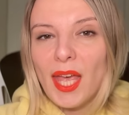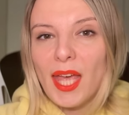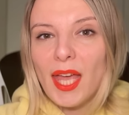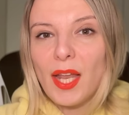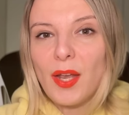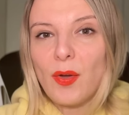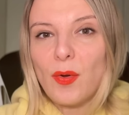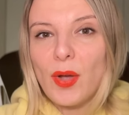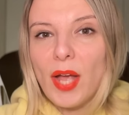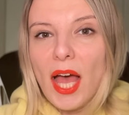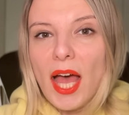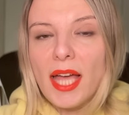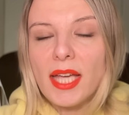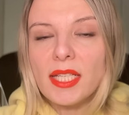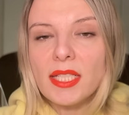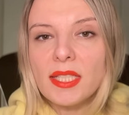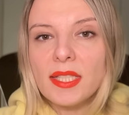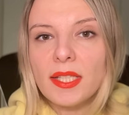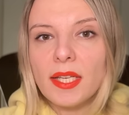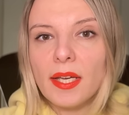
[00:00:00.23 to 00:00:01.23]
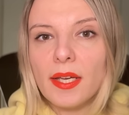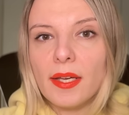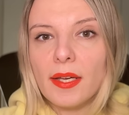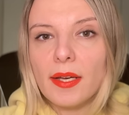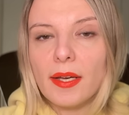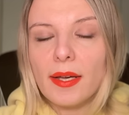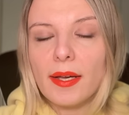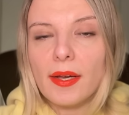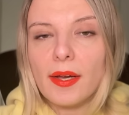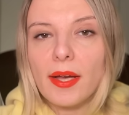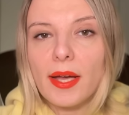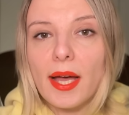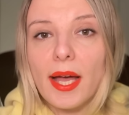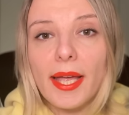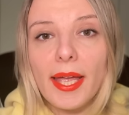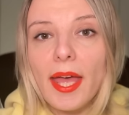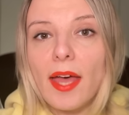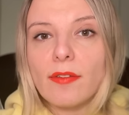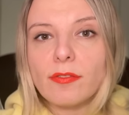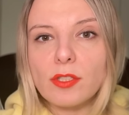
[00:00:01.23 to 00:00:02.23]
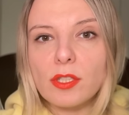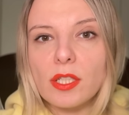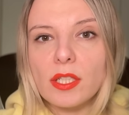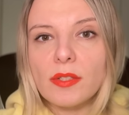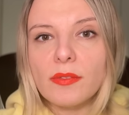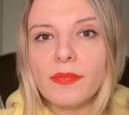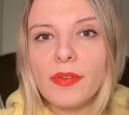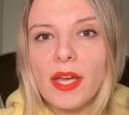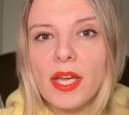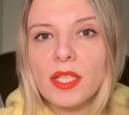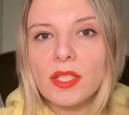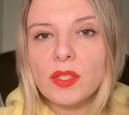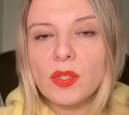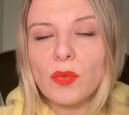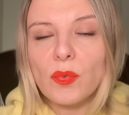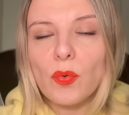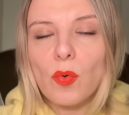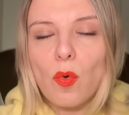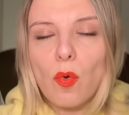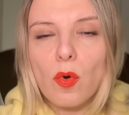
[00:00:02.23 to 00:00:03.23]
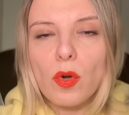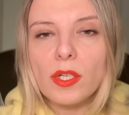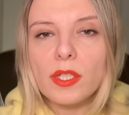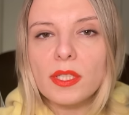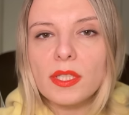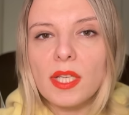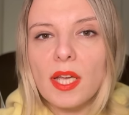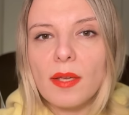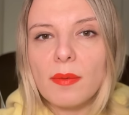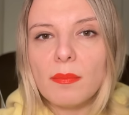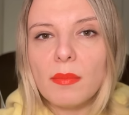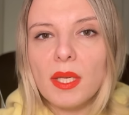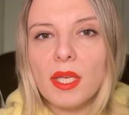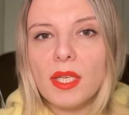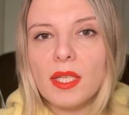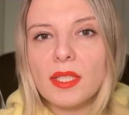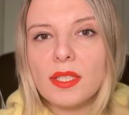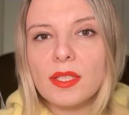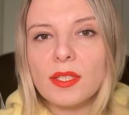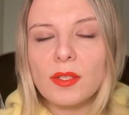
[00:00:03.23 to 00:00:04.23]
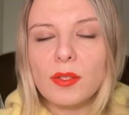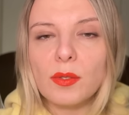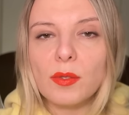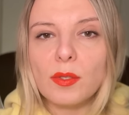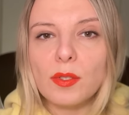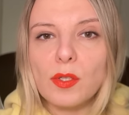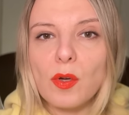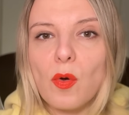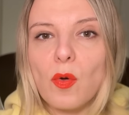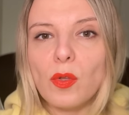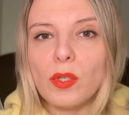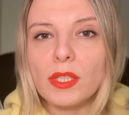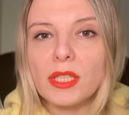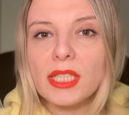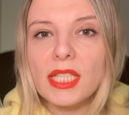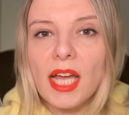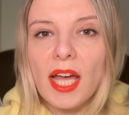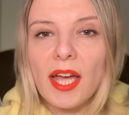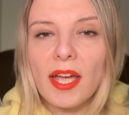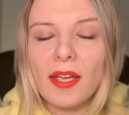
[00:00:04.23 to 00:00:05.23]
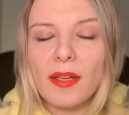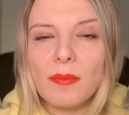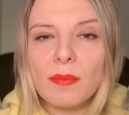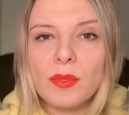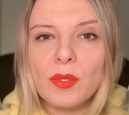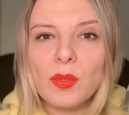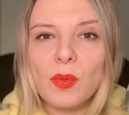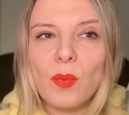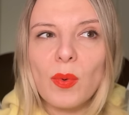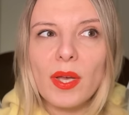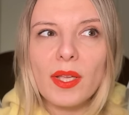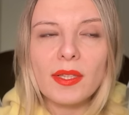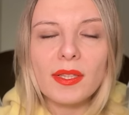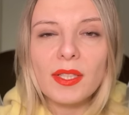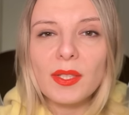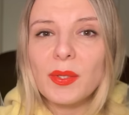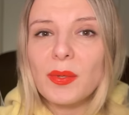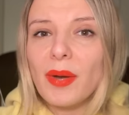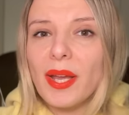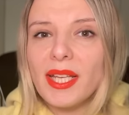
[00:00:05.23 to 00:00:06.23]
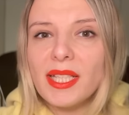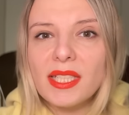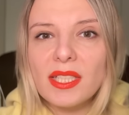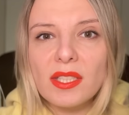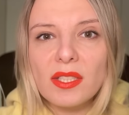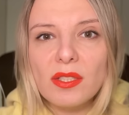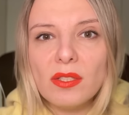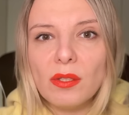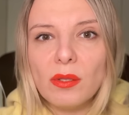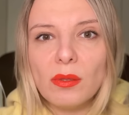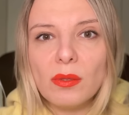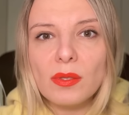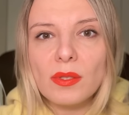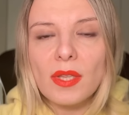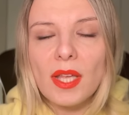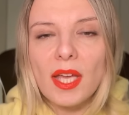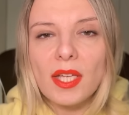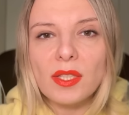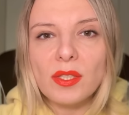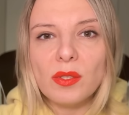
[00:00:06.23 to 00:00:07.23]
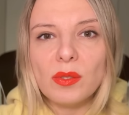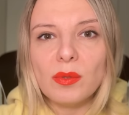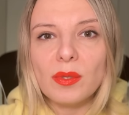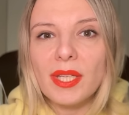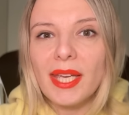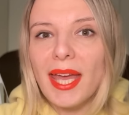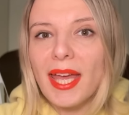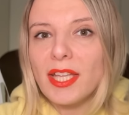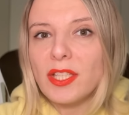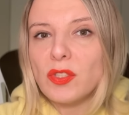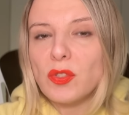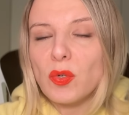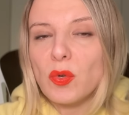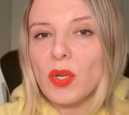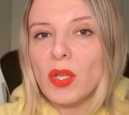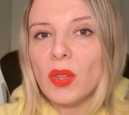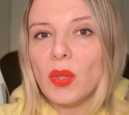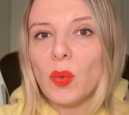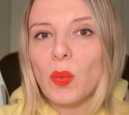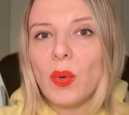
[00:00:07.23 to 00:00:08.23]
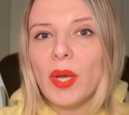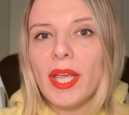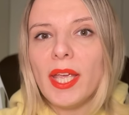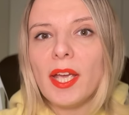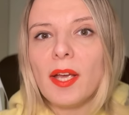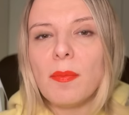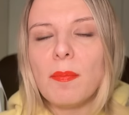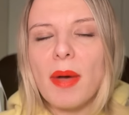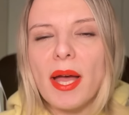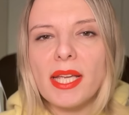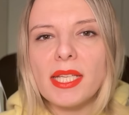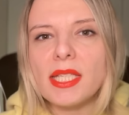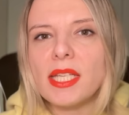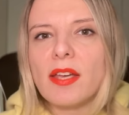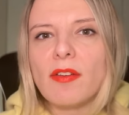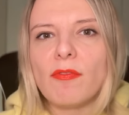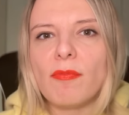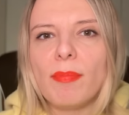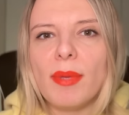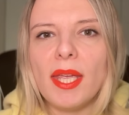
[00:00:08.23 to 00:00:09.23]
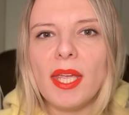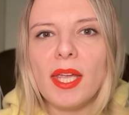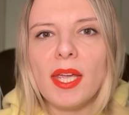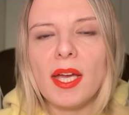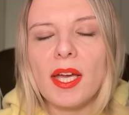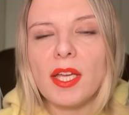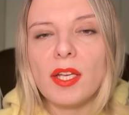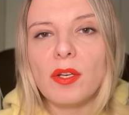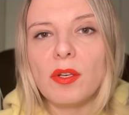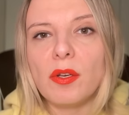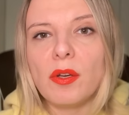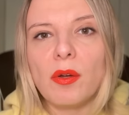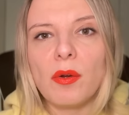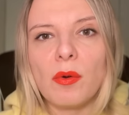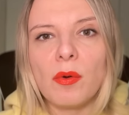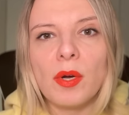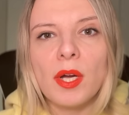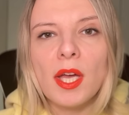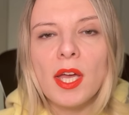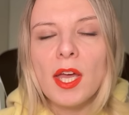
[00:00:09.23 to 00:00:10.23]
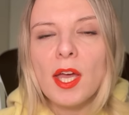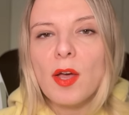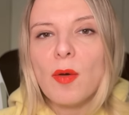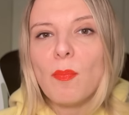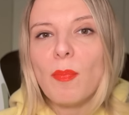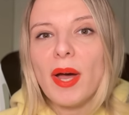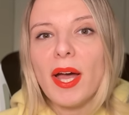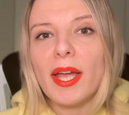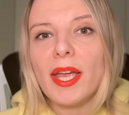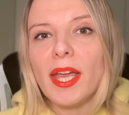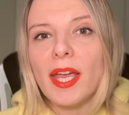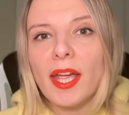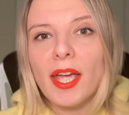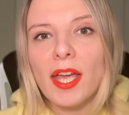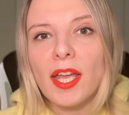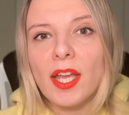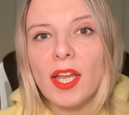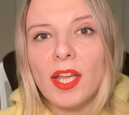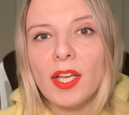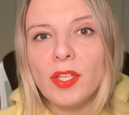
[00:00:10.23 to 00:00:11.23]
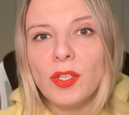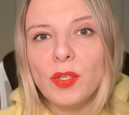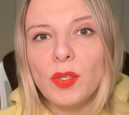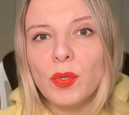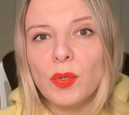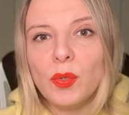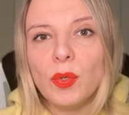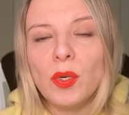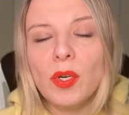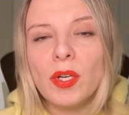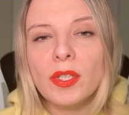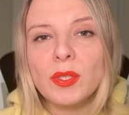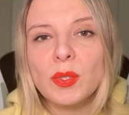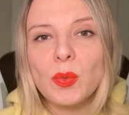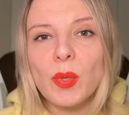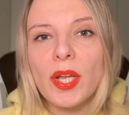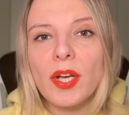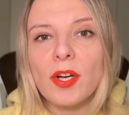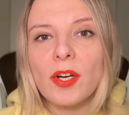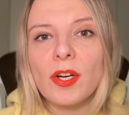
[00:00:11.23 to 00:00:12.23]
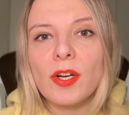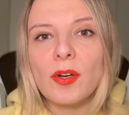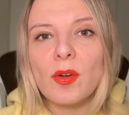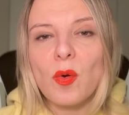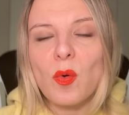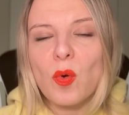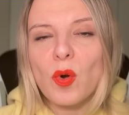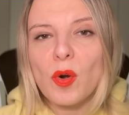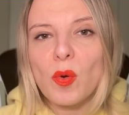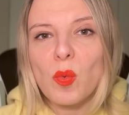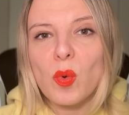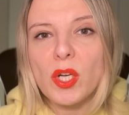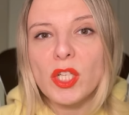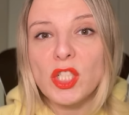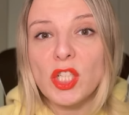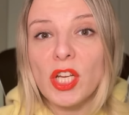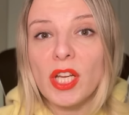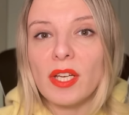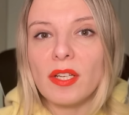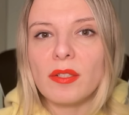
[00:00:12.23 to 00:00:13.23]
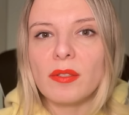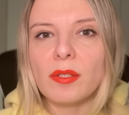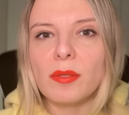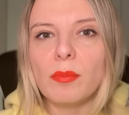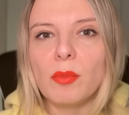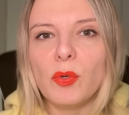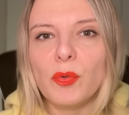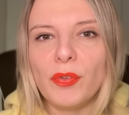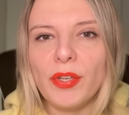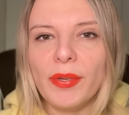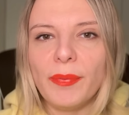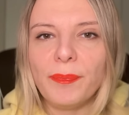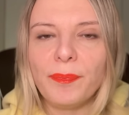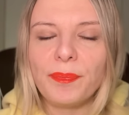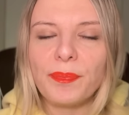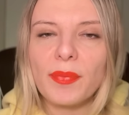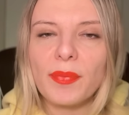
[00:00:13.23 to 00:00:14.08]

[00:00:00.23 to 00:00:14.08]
Hello guys! I have to confess, of course, I miss good old times when the greatest news that you get during the week might have been, I don't know, buying a new sweater or watching a good movie.